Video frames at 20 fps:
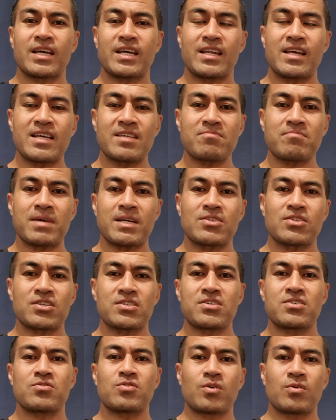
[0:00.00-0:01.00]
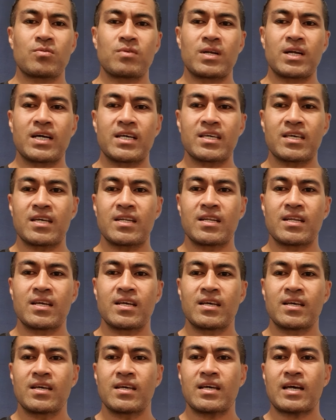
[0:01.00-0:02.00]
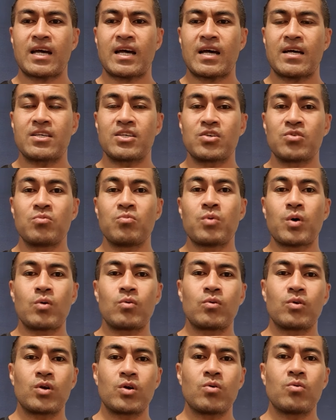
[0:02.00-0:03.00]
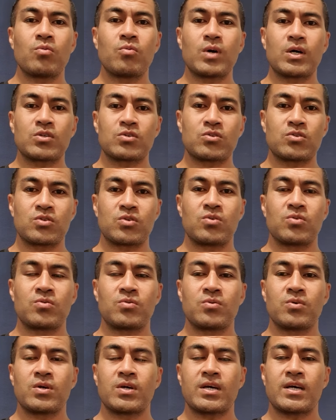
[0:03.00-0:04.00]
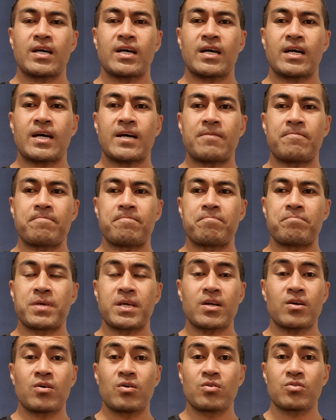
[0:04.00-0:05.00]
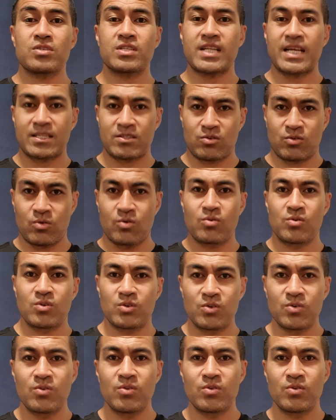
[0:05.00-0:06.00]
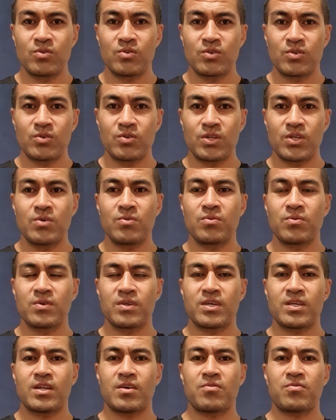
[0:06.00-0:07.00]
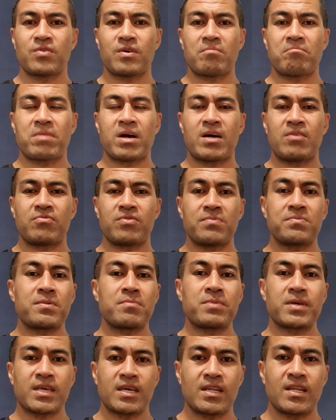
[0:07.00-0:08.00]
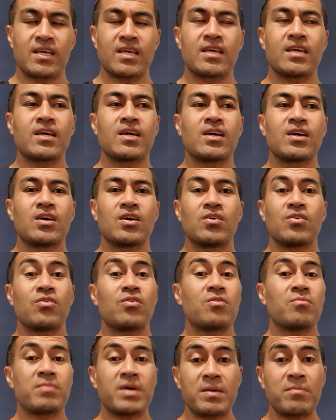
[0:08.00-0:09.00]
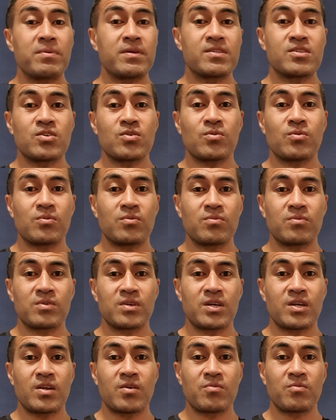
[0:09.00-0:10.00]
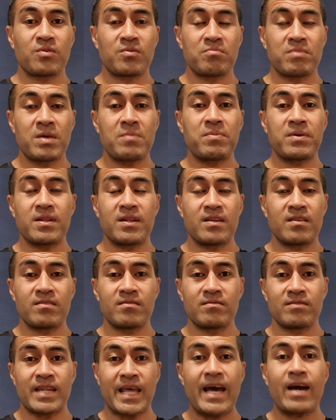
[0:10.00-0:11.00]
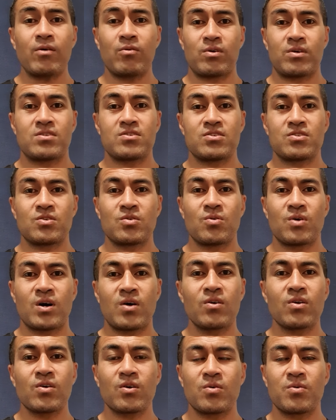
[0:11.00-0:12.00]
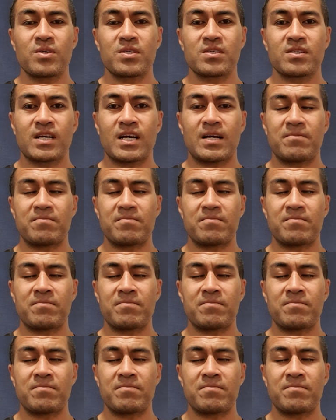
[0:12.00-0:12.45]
And as much as you don't like it, you won't know what to do, because that's all you knew, you know, from the beginning, or maybe till, you know, maybe now it's still ongoing